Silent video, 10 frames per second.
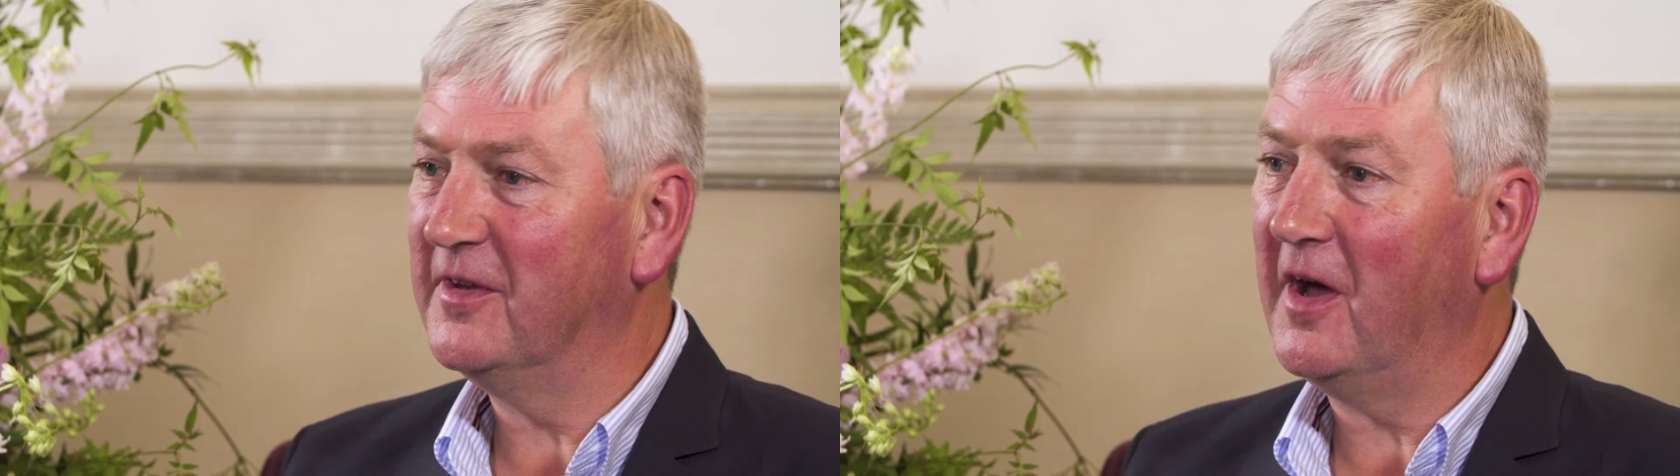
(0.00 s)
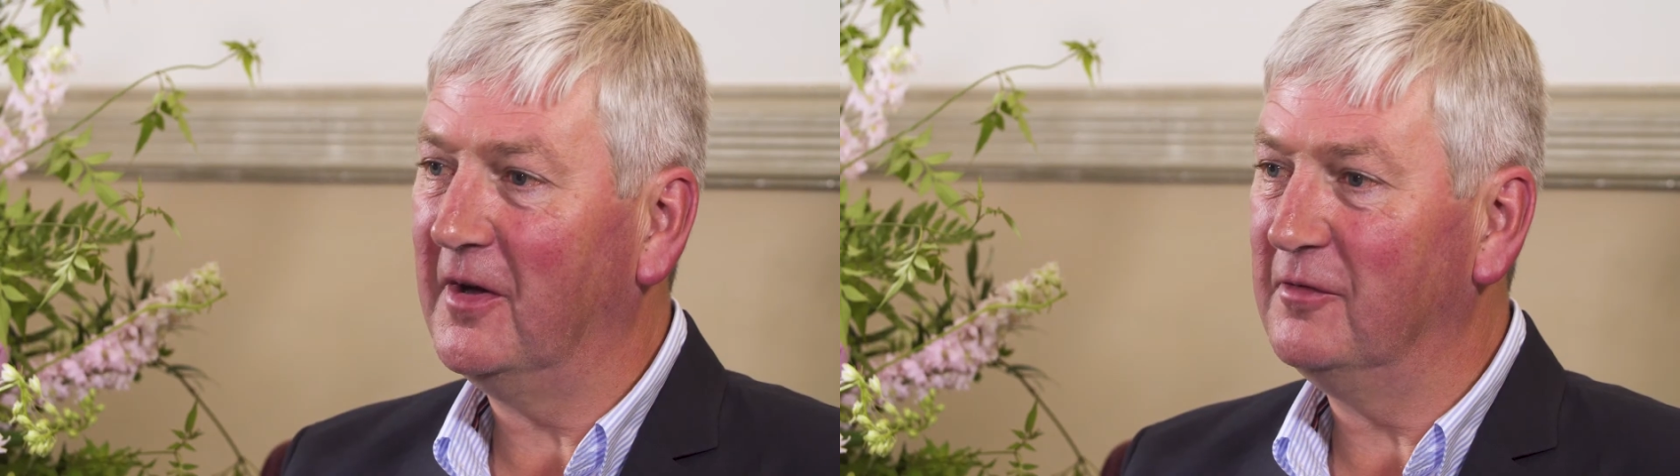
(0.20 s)

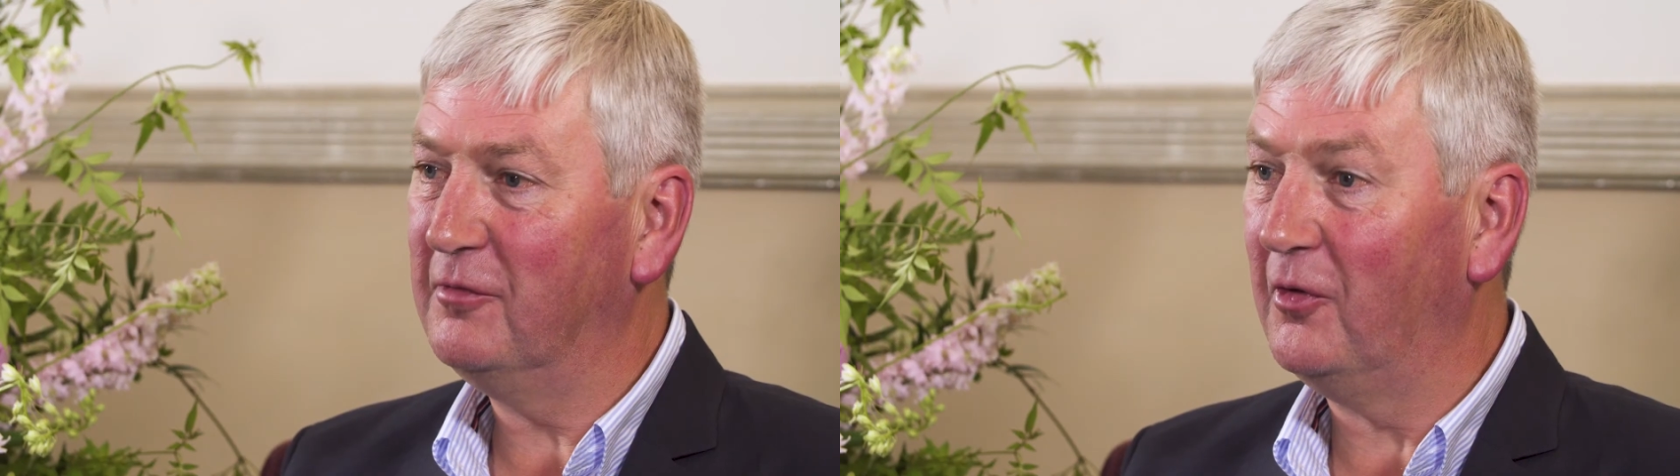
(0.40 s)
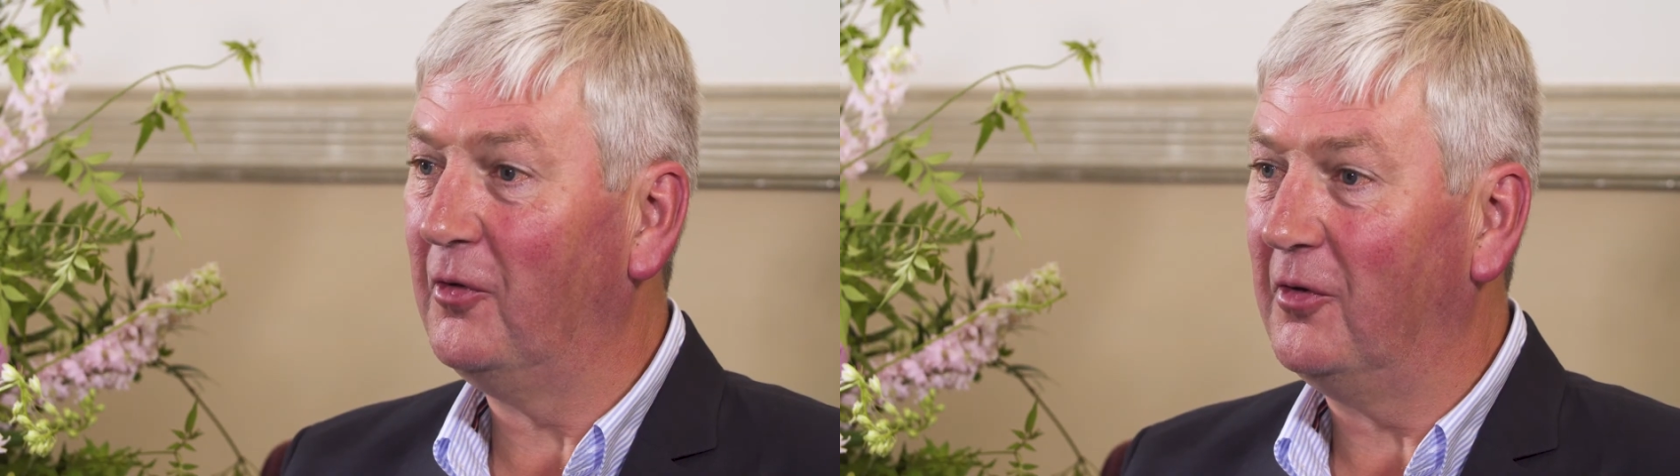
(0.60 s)
Dine
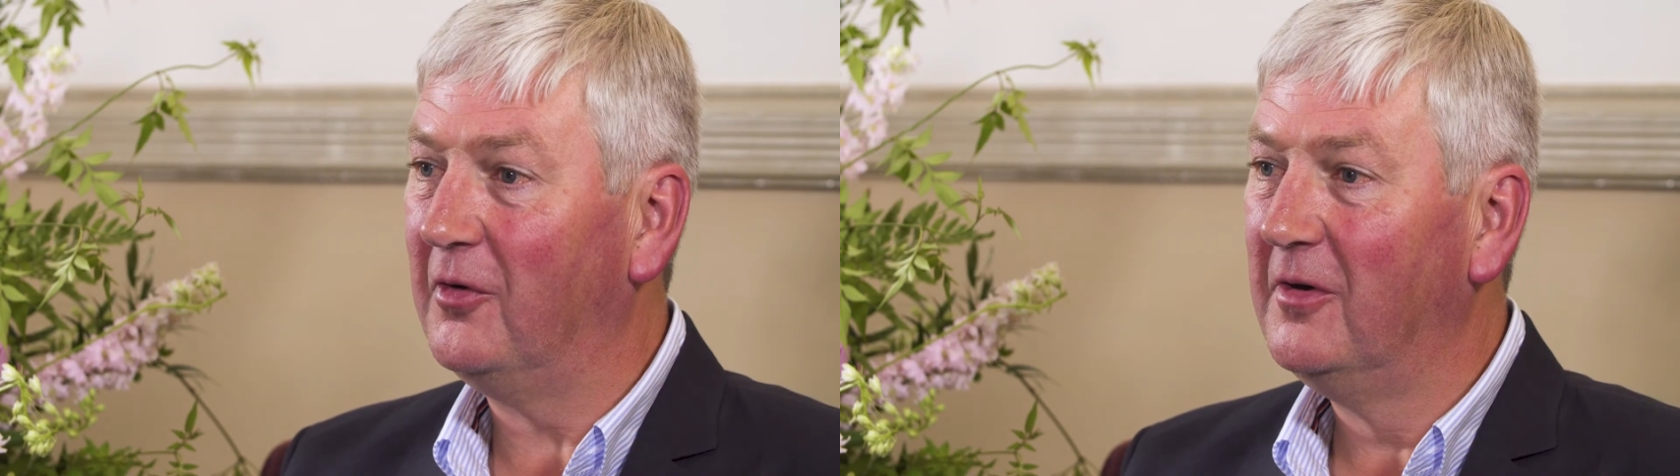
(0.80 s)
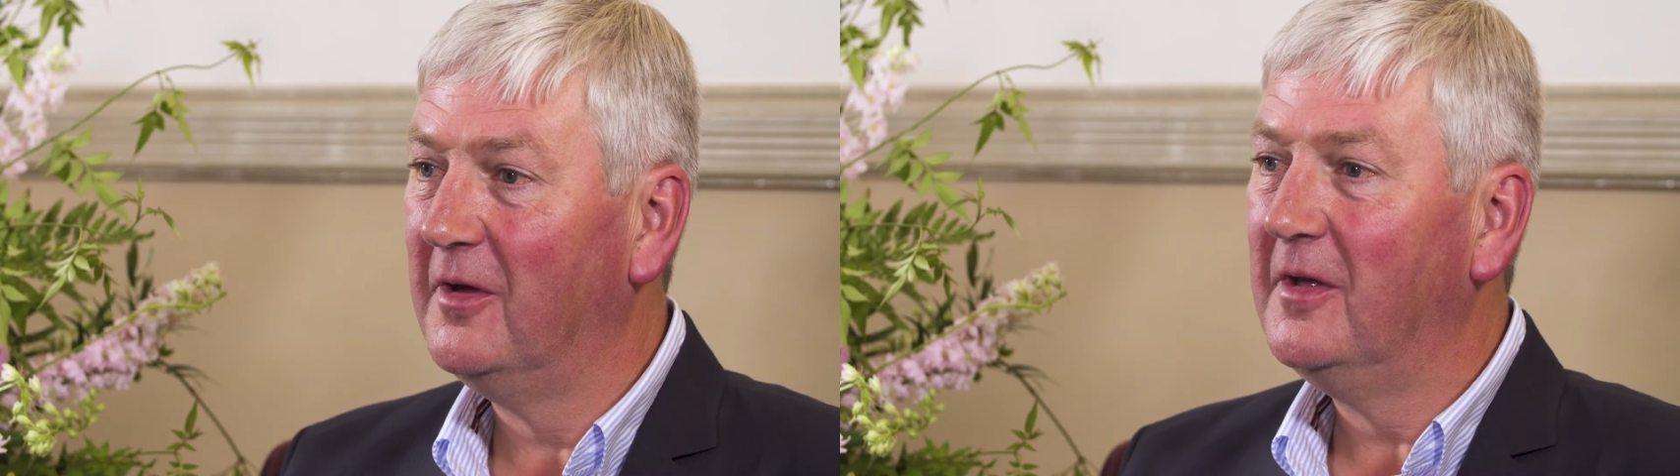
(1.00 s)
for,
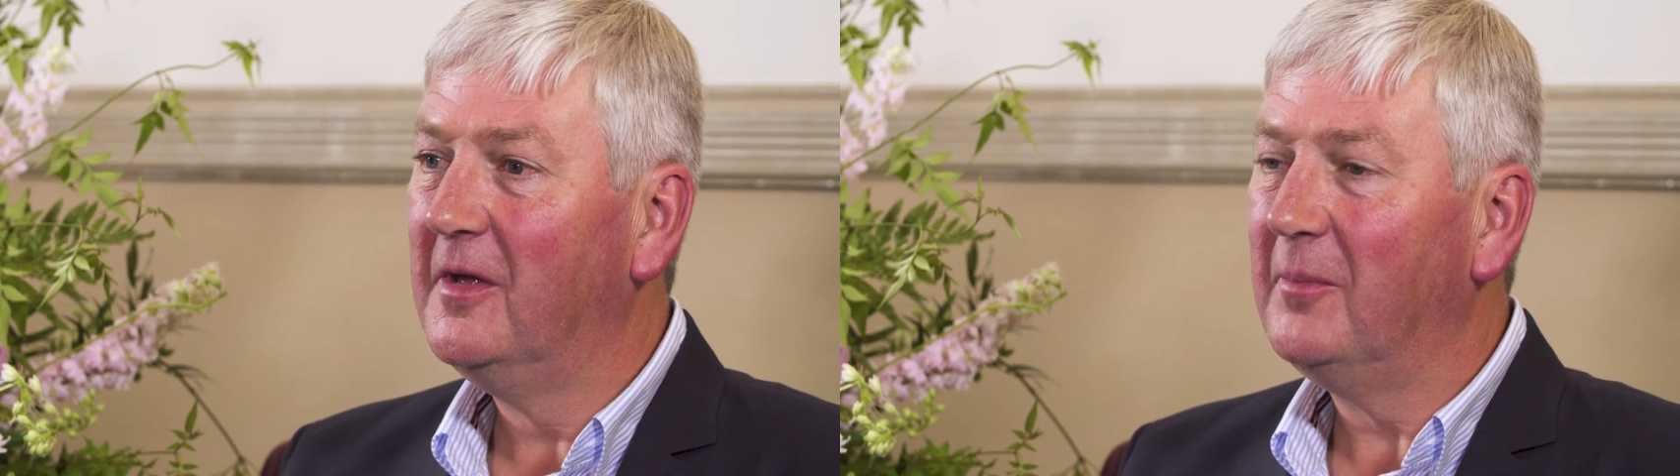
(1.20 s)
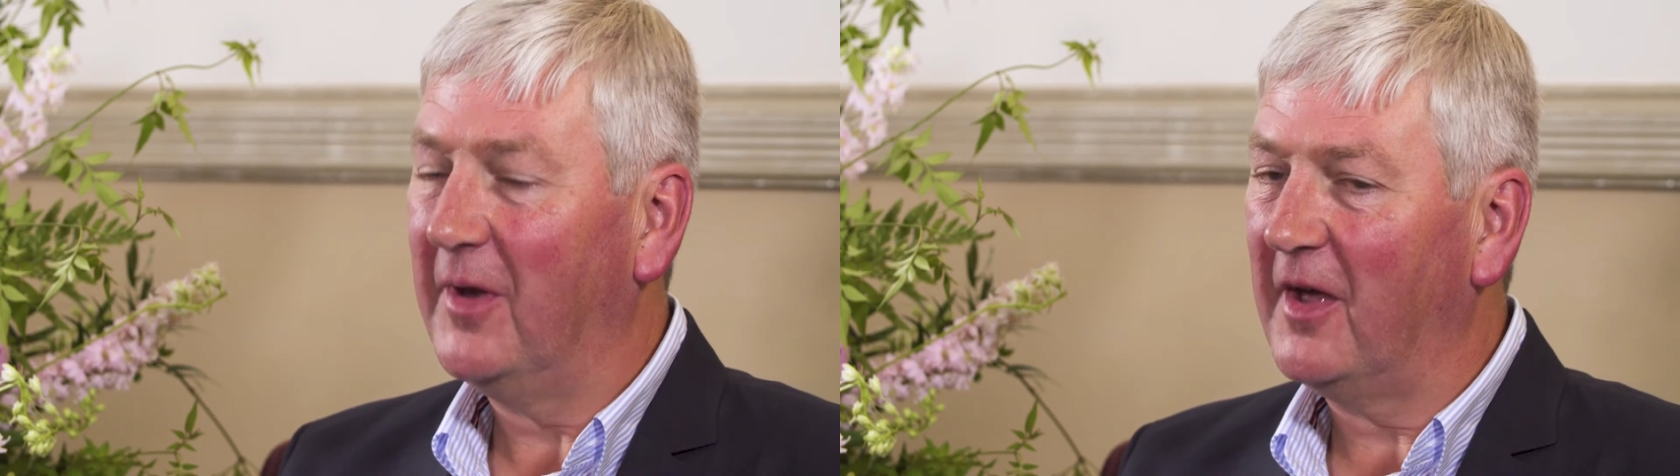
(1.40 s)
but